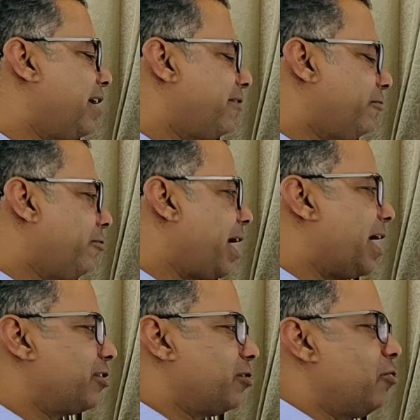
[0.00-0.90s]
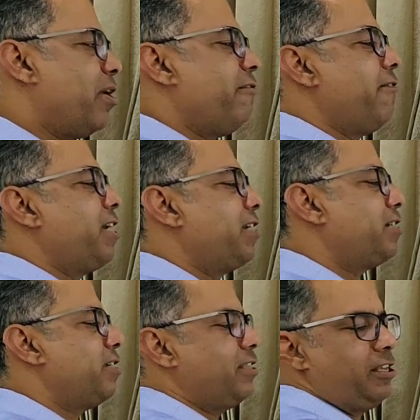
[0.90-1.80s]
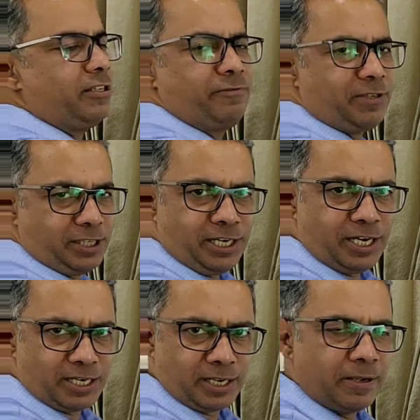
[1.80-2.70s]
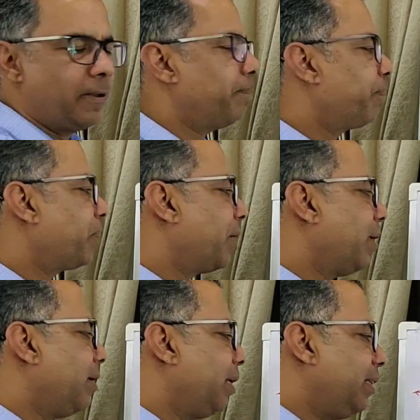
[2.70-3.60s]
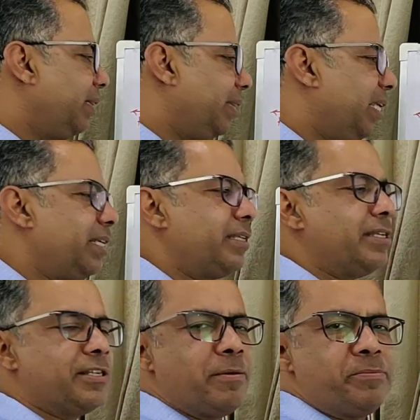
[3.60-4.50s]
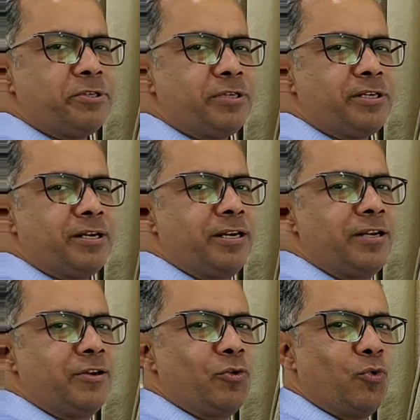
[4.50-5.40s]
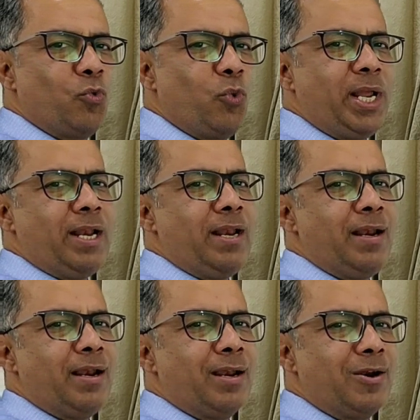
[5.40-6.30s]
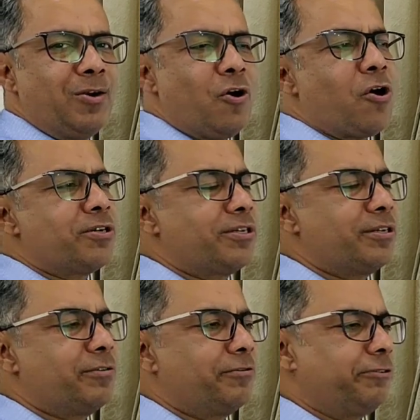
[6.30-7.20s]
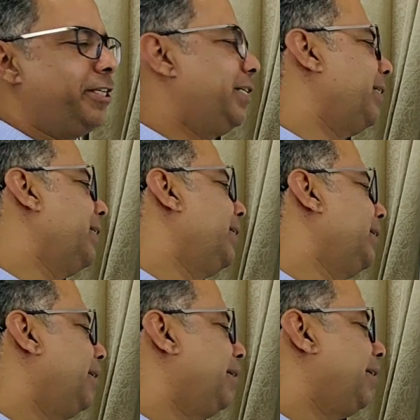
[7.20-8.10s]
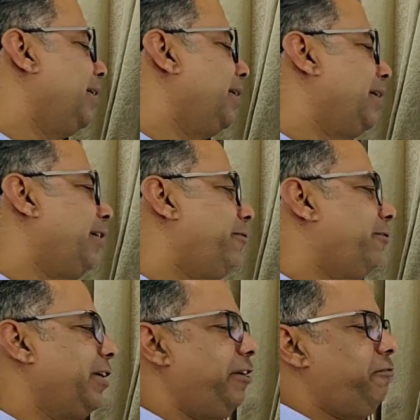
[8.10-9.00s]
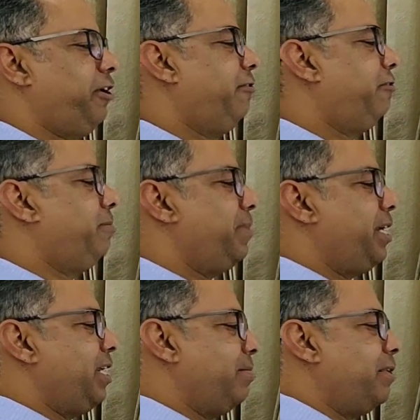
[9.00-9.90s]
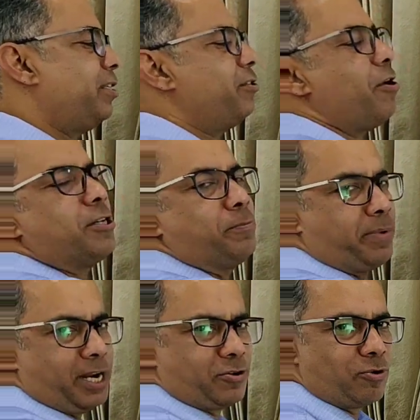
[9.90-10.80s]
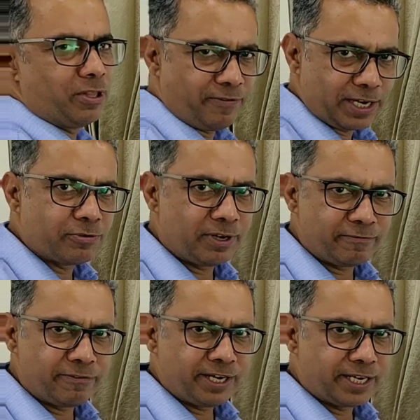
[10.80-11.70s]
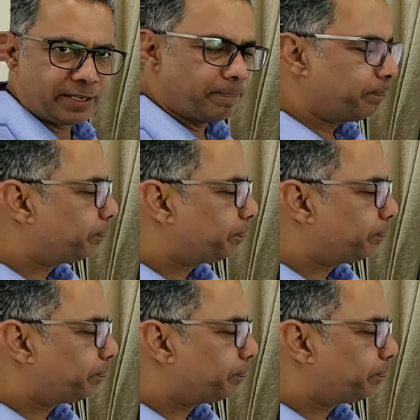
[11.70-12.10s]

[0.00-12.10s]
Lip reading: therefore has no effect in this vicinity. This assumption will not work if the medium is not spread all the way to infinity.